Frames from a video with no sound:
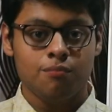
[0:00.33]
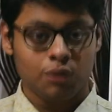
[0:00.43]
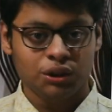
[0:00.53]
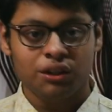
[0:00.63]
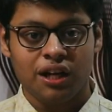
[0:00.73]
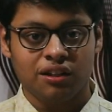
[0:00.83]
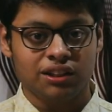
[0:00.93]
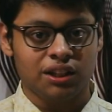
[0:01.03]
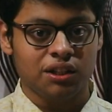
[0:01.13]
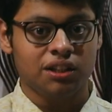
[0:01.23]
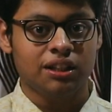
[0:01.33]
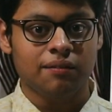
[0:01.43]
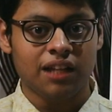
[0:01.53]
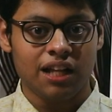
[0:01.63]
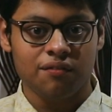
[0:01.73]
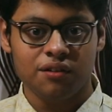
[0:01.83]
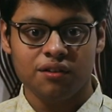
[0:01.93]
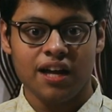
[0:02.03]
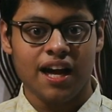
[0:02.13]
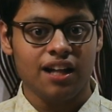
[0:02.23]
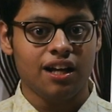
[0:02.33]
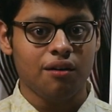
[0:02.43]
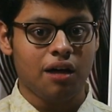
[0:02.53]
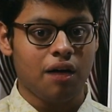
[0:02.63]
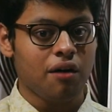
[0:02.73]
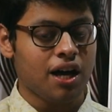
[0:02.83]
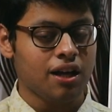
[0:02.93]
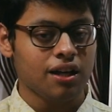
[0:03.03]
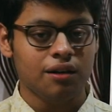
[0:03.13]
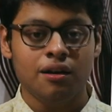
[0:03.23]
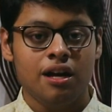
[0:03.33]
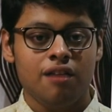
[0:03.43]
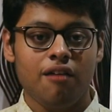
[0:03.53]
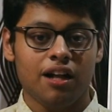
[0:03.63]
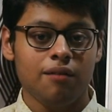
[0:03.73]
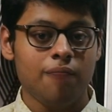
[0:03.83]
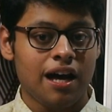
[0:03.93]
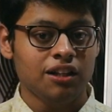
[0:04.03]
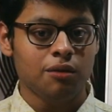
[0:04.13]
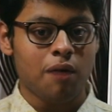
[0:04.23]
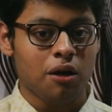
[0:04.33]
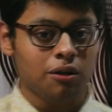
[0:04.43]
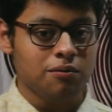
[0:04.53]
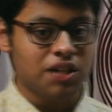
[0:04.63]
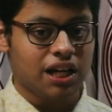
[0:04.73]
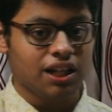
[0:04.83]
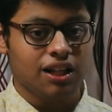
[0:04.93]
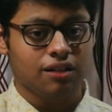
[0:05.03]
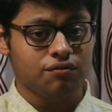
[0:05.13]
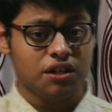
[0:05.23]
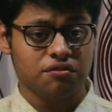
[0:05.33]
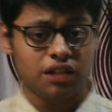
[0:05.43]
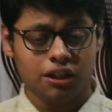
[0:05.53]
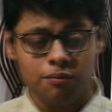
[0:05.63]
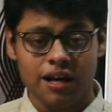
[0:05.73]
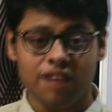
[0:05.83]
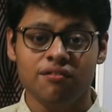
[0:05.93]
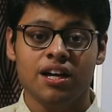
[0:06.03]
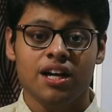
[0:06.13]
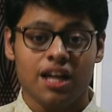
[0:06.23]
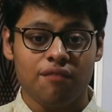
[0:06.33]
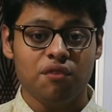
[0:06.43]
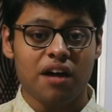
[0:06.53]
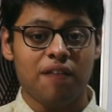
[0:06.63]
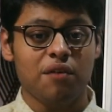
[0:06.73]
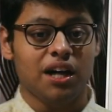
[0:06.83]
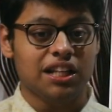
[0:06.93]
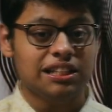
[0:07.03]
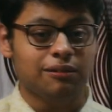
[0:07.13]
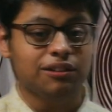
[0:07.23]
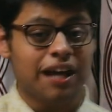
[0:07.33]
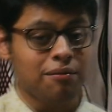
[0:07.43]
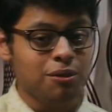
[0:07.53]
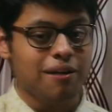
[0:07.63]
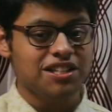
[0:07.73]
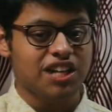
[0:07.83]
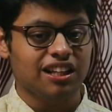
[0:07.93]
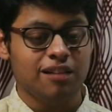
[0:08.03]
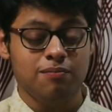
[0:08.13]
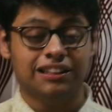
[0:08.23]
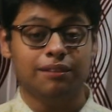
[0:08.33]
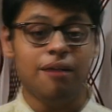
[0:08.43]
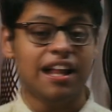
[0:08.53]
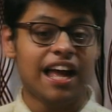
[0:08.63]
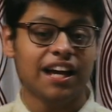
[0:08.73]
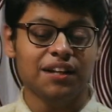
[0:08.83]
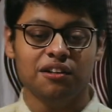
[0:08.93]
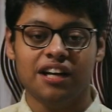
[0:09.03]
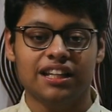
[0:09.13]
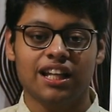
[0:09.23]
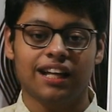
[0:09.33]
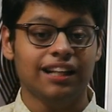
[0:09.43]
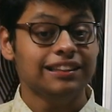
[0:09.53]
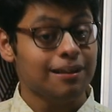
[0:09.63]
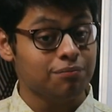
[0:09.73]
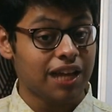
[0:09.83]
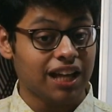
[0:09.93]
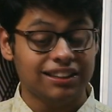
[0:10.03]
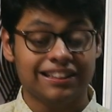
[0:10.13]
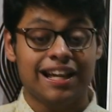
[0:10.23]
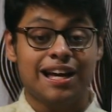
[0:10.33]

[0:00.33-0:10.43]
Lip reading: Bonjour à tous et toutes, comment allez-vous? Hello, how are you? Welcome back to my YouTube channel on French with Anubhav. If you have already subscribed to my channel, press the bell icon to get the latest updates.